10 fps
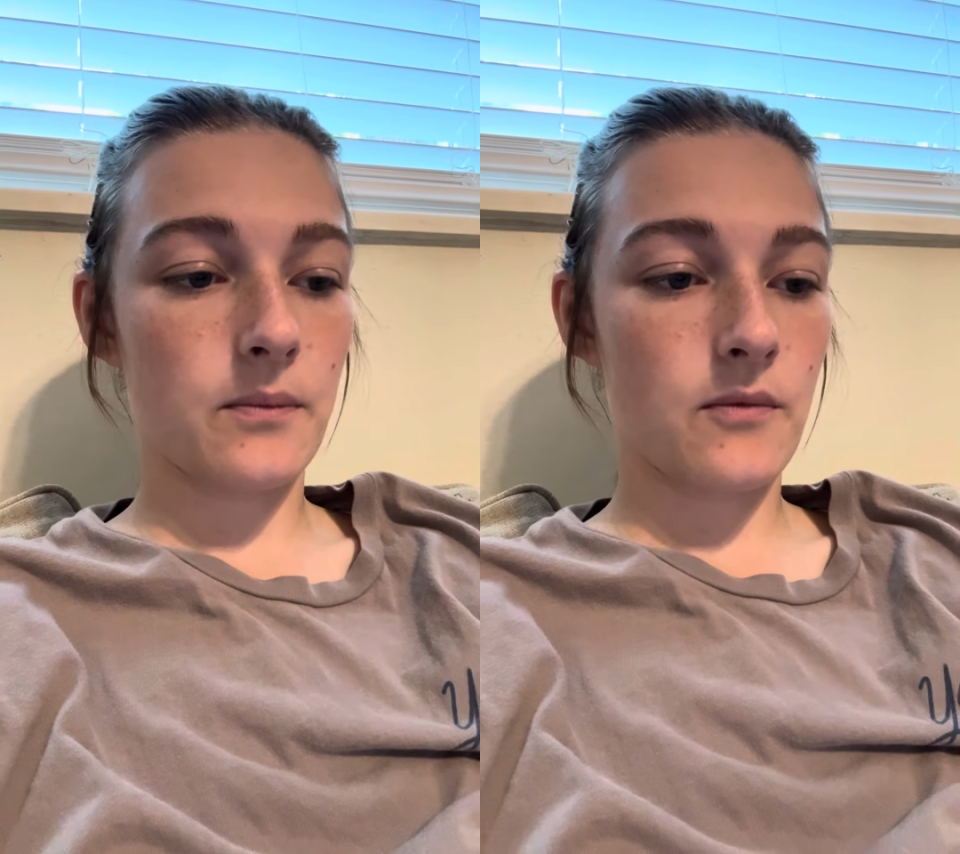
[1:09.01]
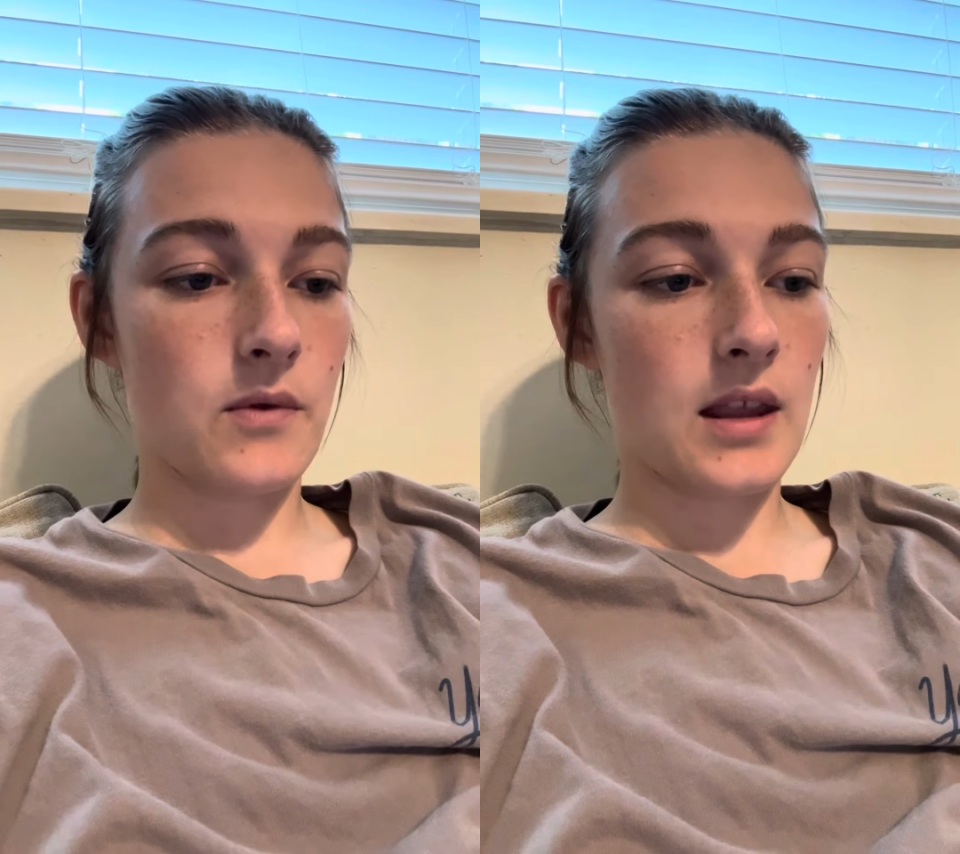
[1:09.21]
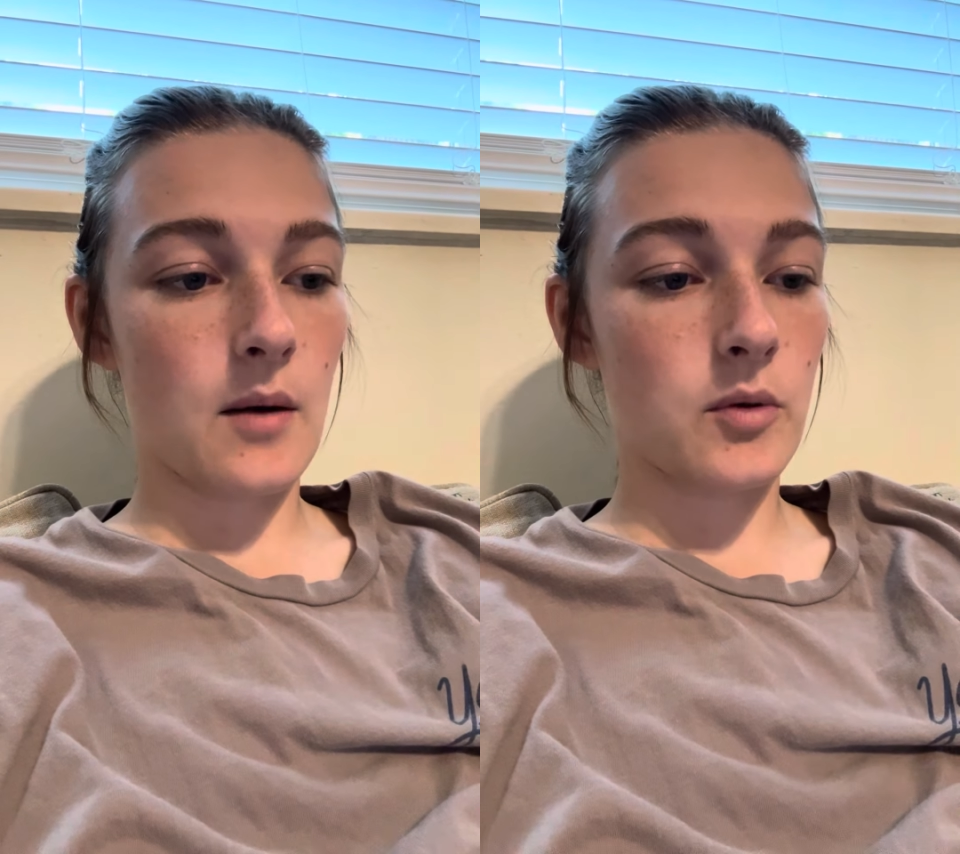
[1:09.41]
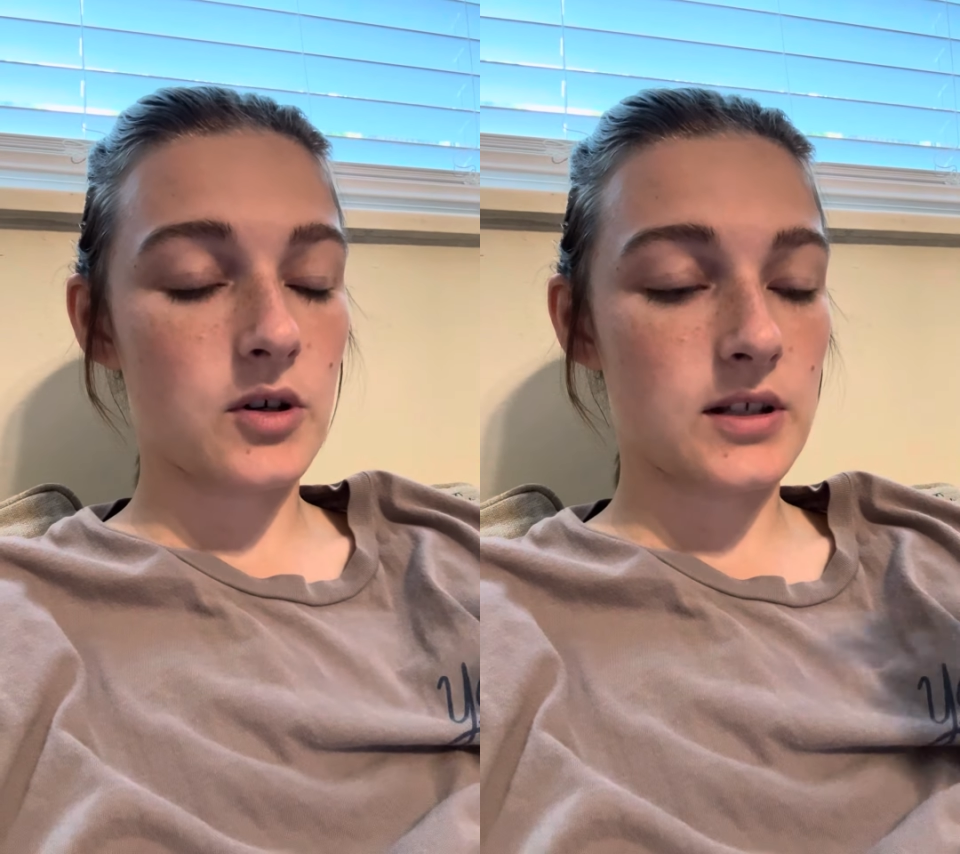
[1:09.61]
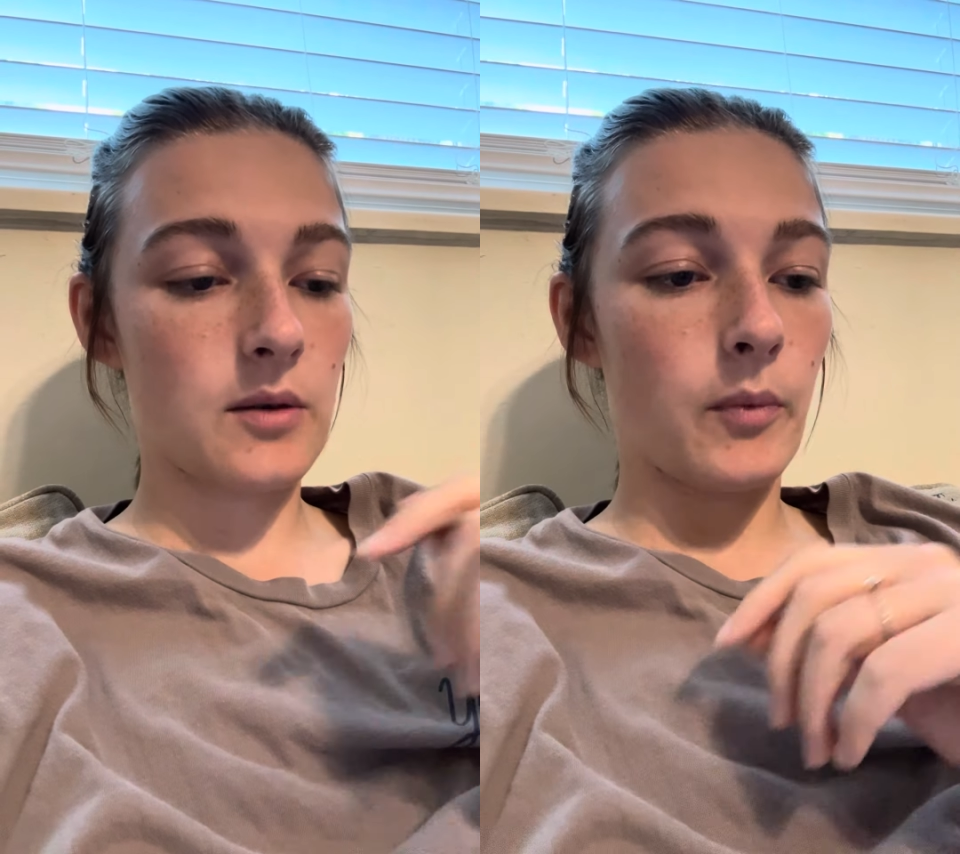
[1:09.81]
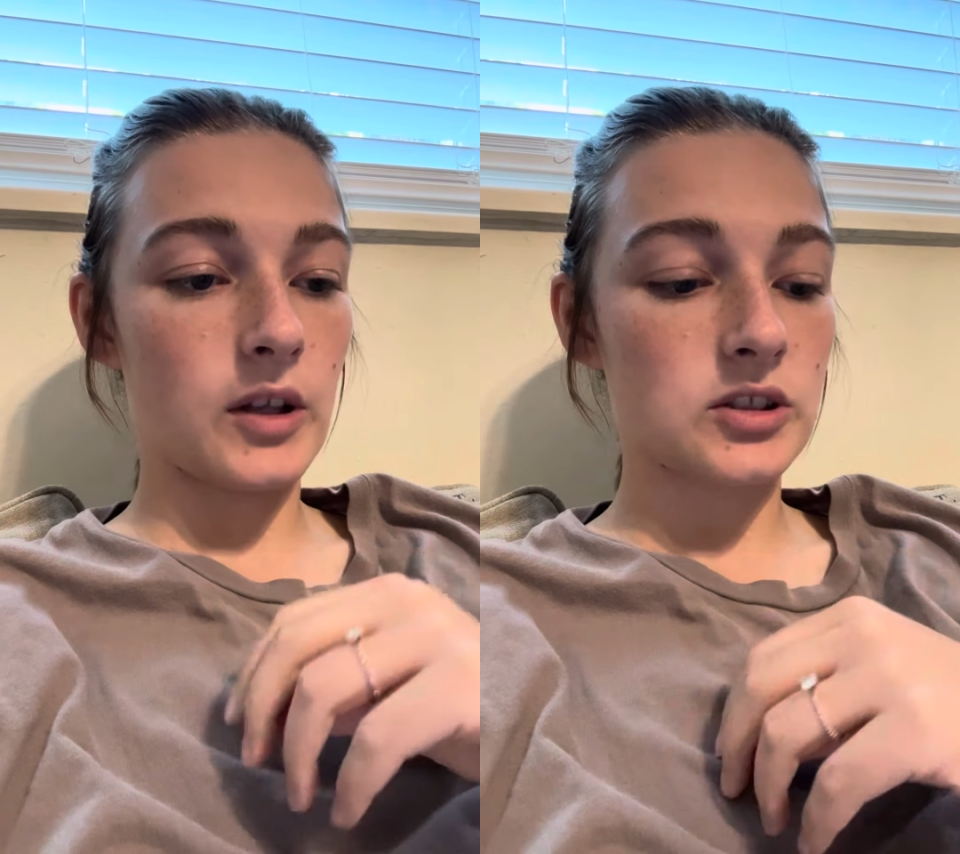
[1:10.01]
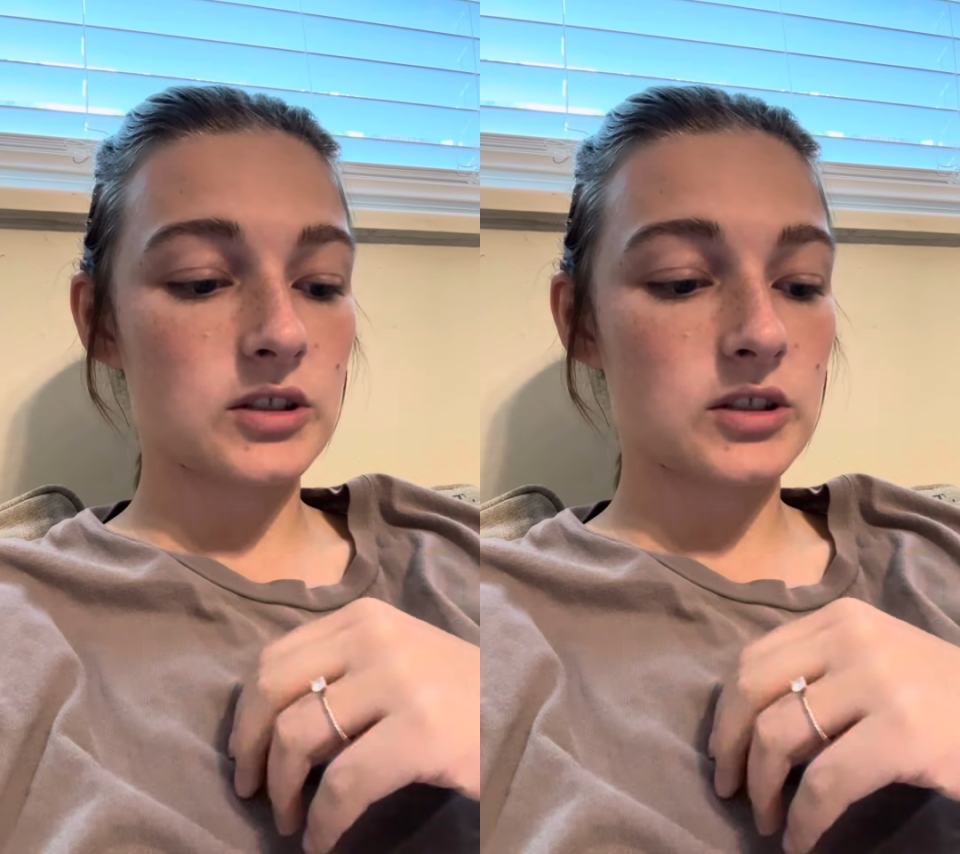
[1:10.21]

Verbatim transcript: when that person punched